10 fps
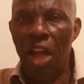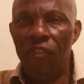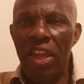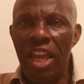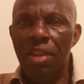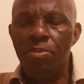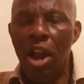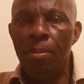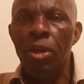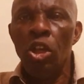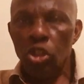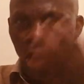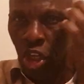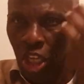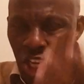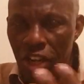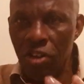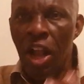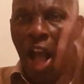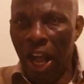of Abraham to
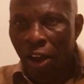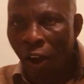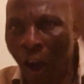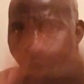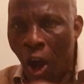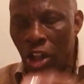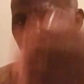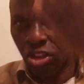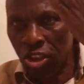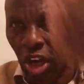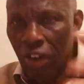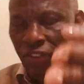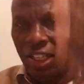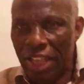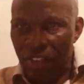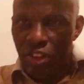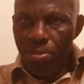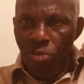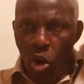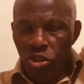hear a call servant of the
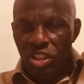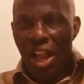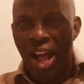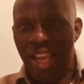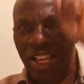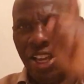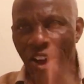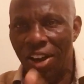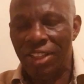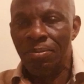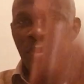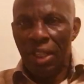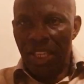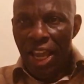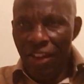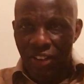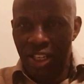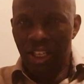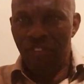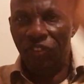Most High God, the
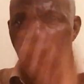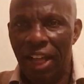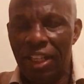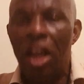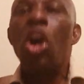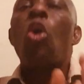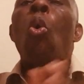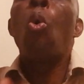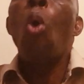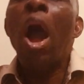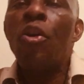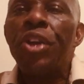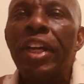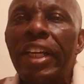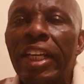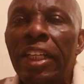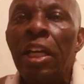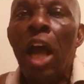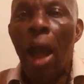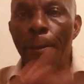Heavenly Father, quarreling
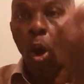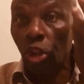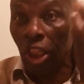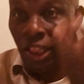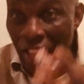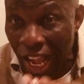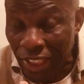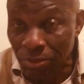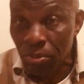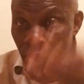about land,